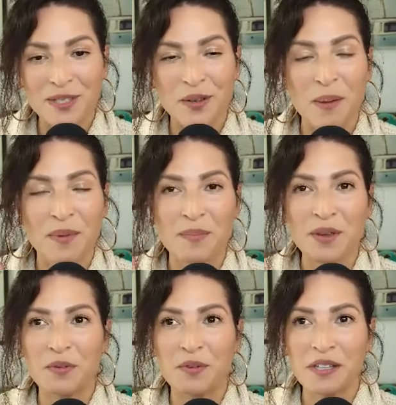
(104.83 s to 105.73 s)
So I'm going to
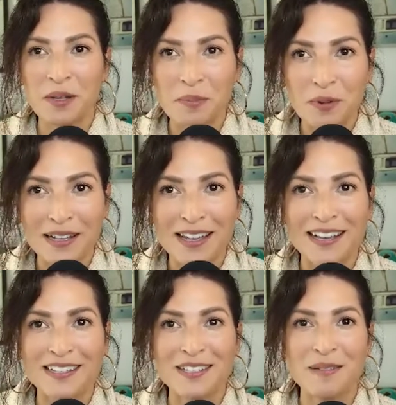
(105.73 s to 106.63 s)
be really
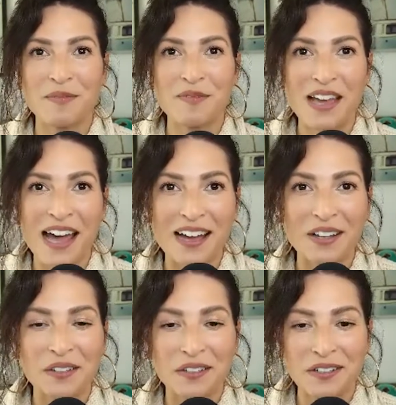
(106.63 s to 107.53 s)
bringing some of
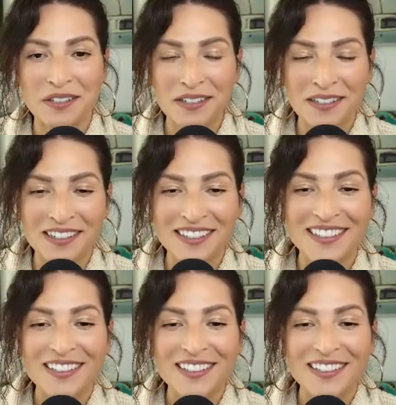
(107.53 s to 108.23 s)
that good,